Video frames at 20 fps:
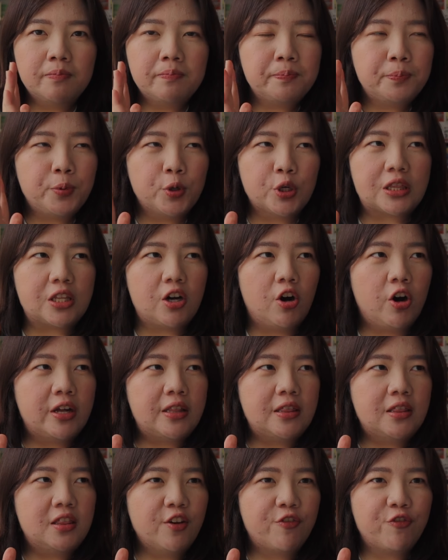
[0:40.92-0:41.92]
put
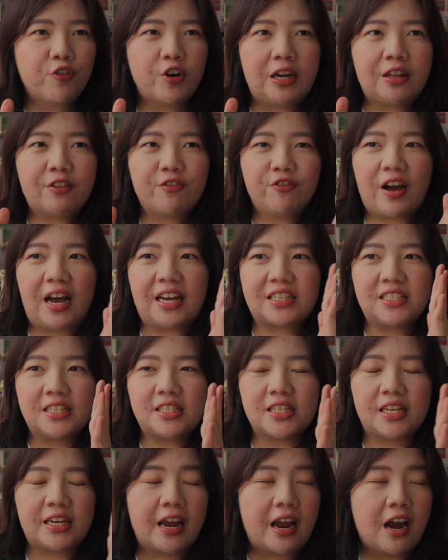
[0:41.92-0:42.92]
on different
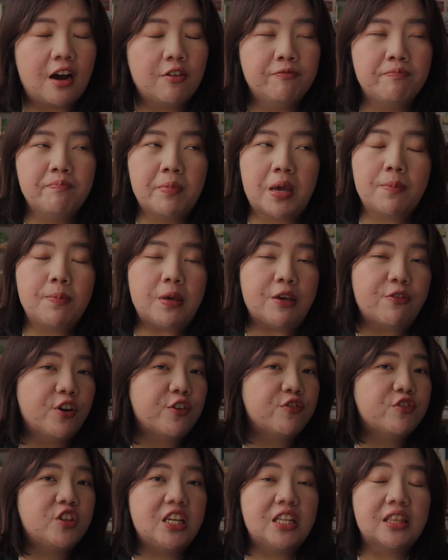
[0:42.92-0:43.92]
facets and I have maybe
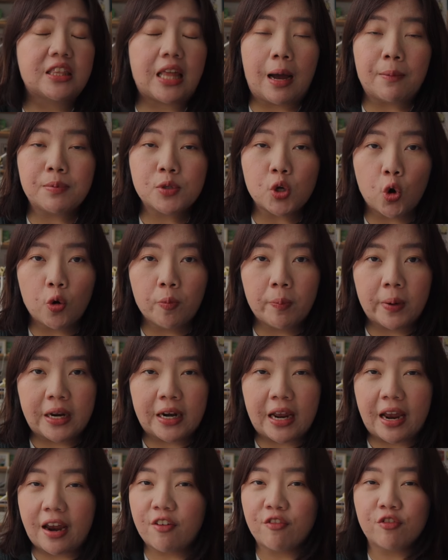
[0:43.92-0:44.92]
15 tabs
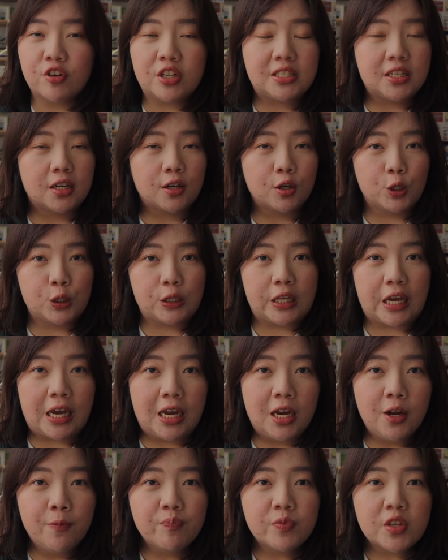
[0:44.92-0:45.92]
open every single
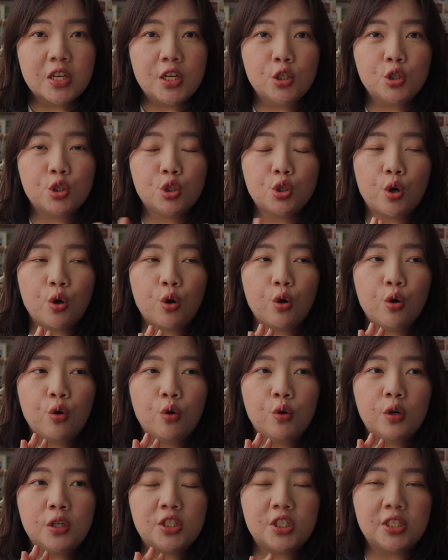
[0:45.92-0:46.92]
day.
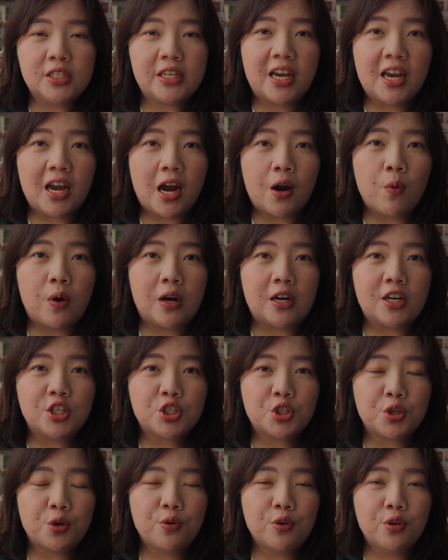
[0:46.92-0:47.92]
So today I want to
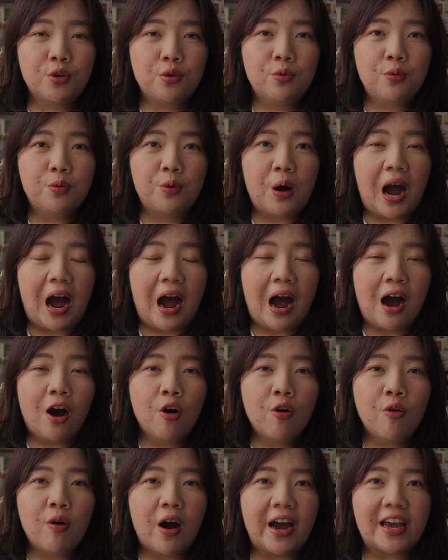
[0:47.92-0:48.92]
show you
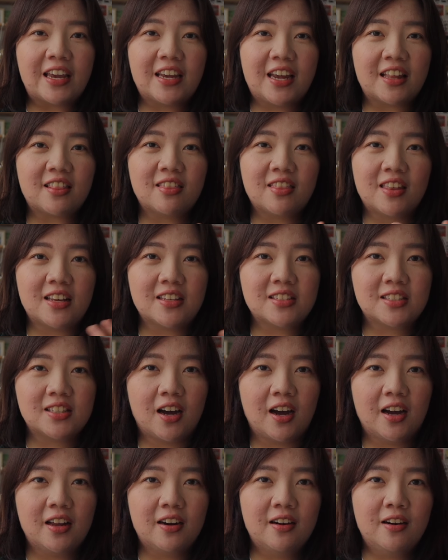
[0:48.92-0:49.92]
how I get things
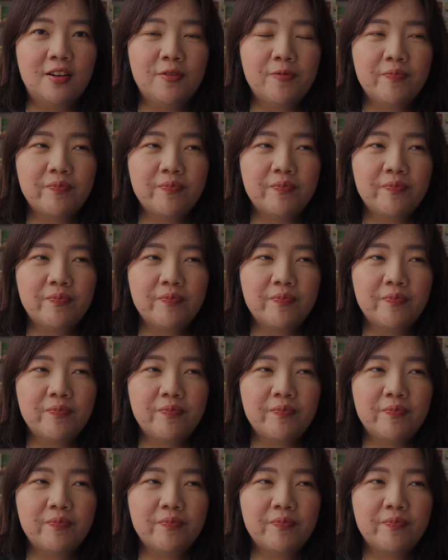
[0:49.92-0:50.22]
done